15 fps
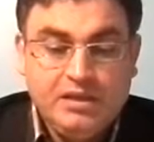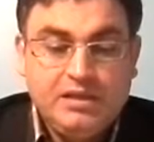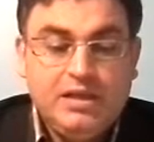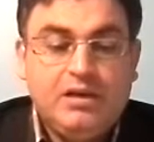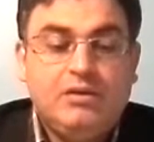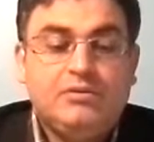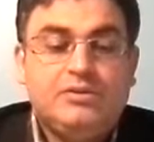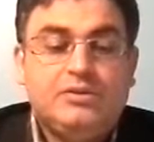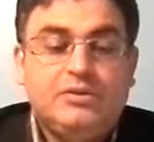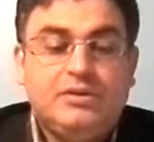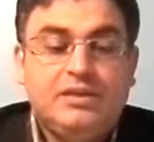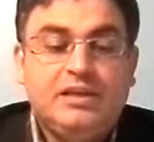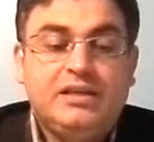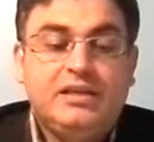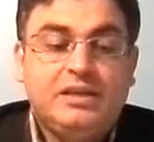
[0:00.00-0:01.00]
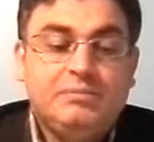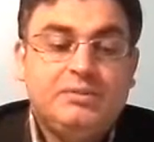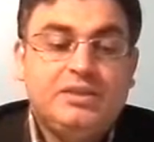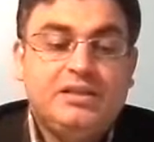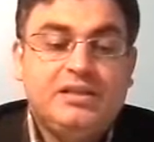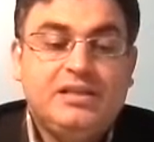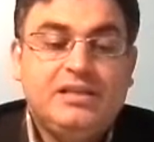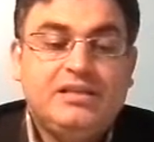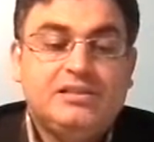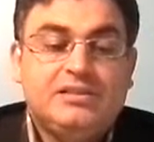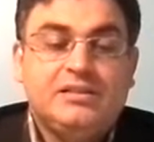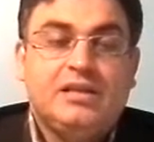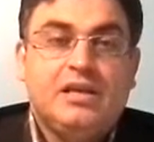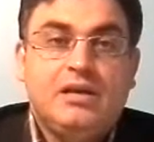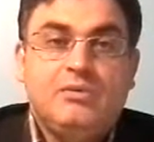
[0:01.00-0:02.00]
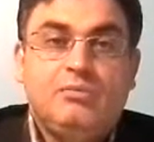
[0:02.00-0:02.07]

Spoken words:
Now, so the encryption is